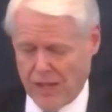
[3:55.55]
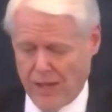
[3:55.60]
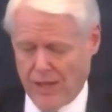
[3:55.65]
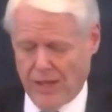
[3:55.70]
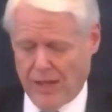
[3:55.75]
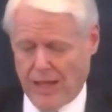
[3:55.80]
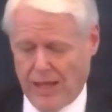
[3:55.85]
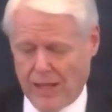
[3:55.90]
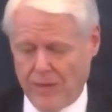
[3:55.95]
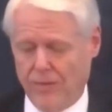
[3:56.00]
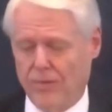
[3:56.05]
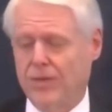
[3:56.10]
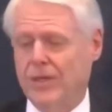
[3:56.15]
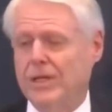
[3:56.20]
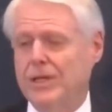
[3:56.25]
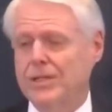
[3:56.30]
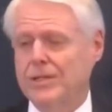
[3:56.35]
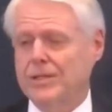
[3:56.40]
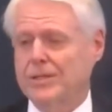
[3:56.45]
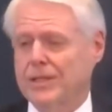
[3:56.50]
and
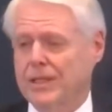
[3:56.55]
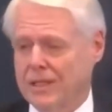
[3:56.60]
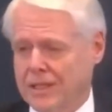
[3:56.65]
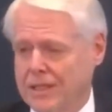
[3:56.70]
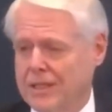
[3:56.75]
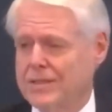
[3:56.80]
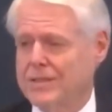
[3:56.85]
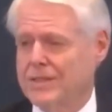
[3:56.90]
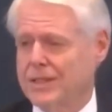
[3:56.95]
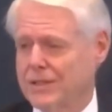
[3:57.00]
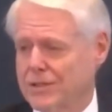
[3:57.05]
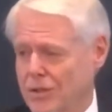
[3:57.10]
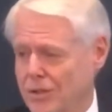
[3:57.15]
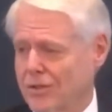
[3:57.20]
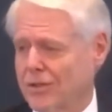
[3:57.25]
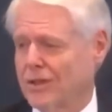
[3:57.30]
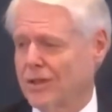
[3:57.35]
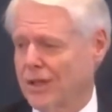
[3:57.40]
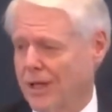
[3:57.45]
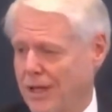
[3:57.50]
this is eternal
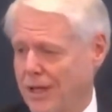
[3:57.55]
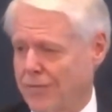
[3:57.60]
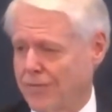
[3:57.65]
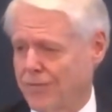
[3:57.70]
life.